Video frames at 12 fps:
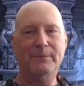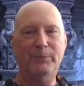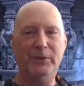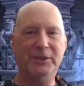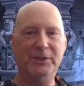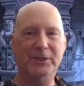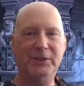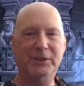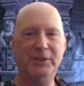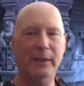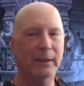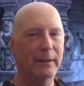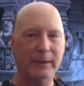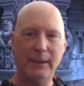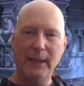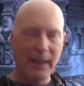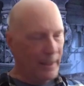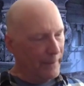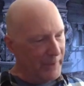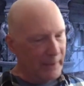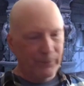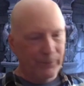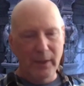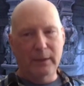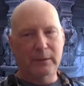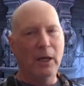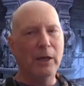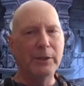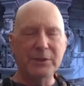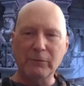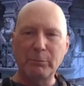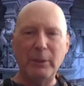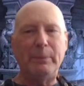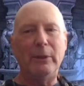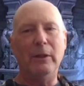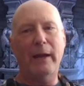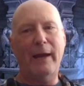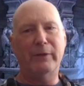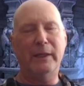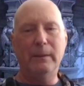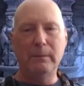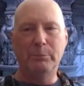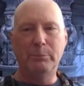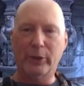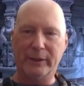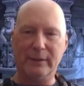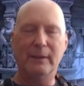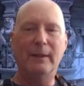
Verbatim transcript: it's, it's that it tons of people are having input